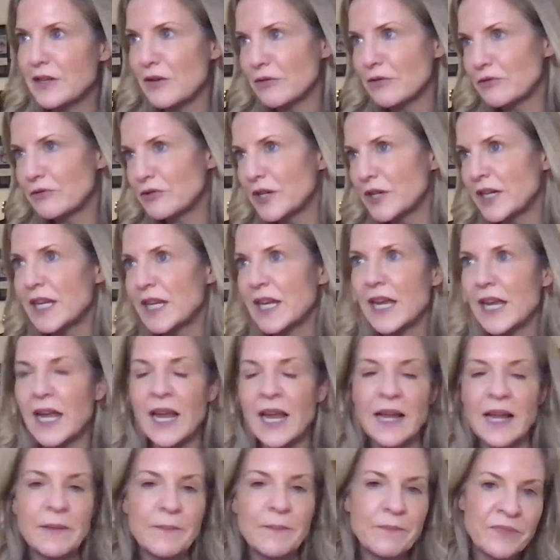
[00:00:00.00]
the
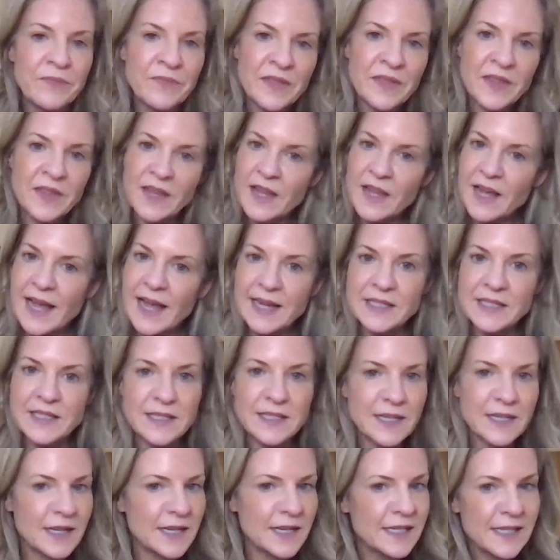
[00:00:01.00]
non-drinking,
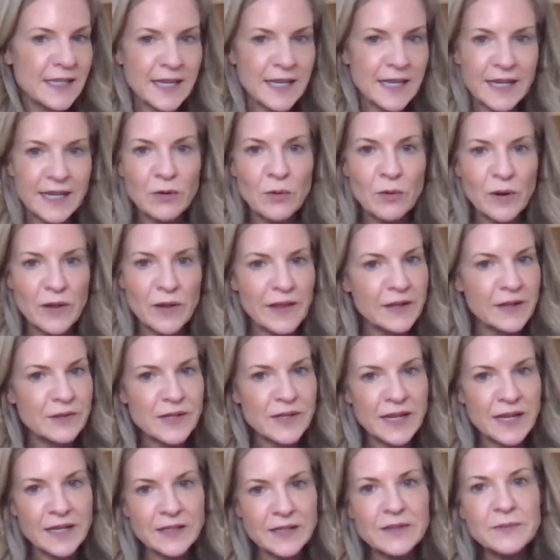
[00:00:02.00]
exercising, all of those
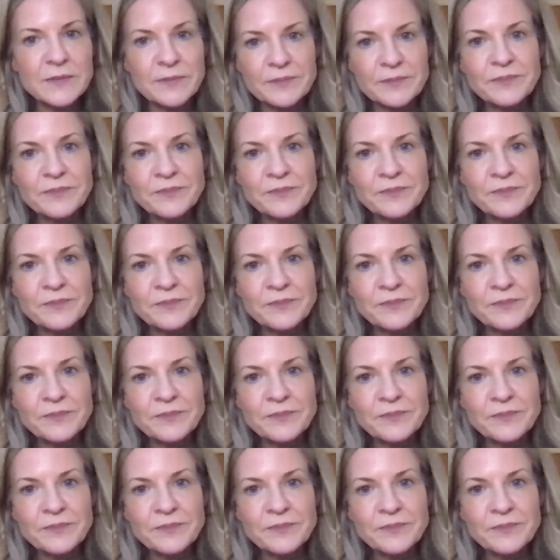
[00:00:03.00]
things.